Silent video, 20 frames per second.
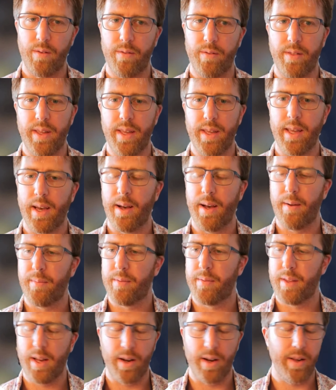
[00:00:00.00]
the,
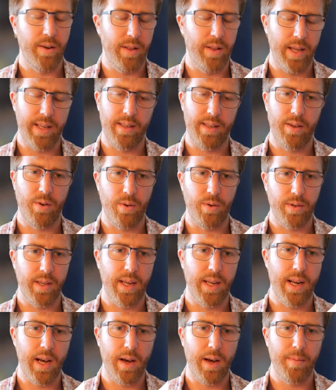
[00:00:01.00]
it'll easily talk to
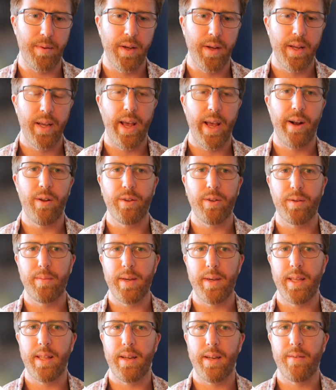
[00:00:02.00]
GitHub. And it'll also
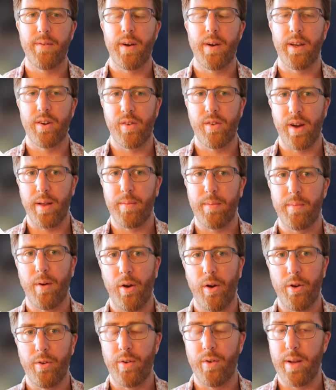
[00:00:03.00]
mean that if I create
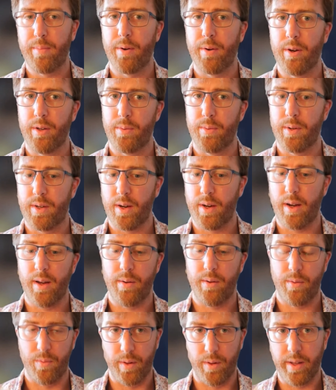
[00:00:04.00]
my own repos, which
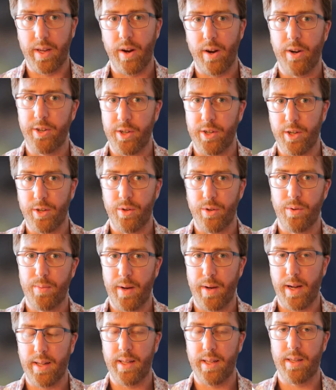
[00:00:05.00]
I will encourage you to do
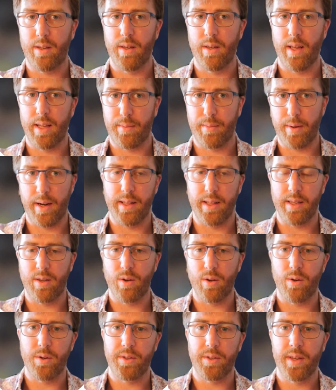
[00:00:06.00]
as part of this
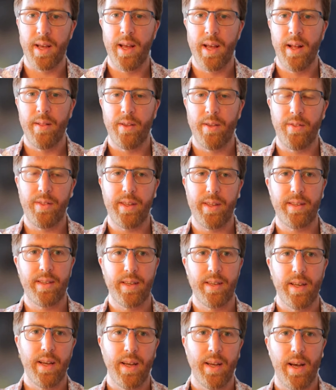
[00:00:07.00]
course, that
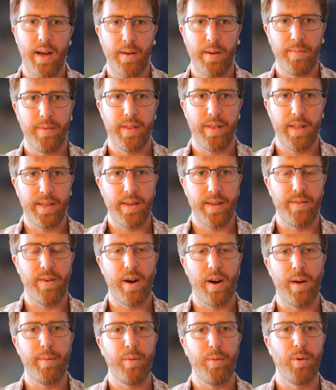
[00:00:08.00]
this
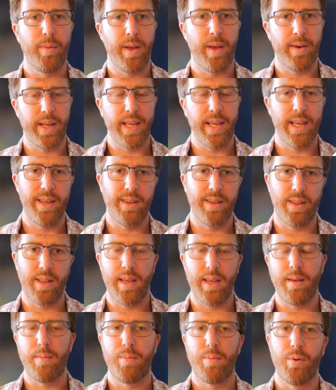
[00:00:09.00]
environment will be able to
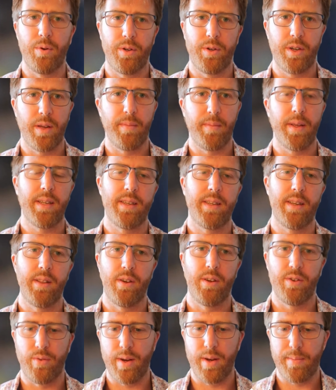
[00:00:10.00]
easily push commits to
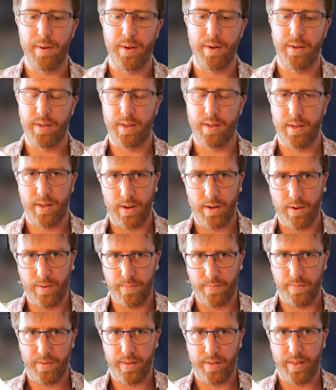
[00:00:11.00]
those repos. So
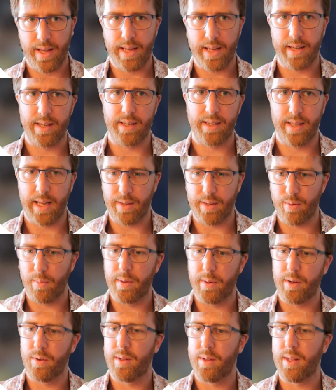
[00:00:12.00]
that's what
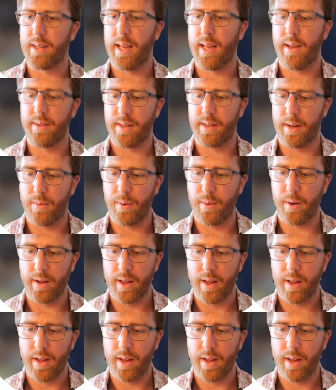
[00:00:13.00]
we're doing. That's how it's going to work.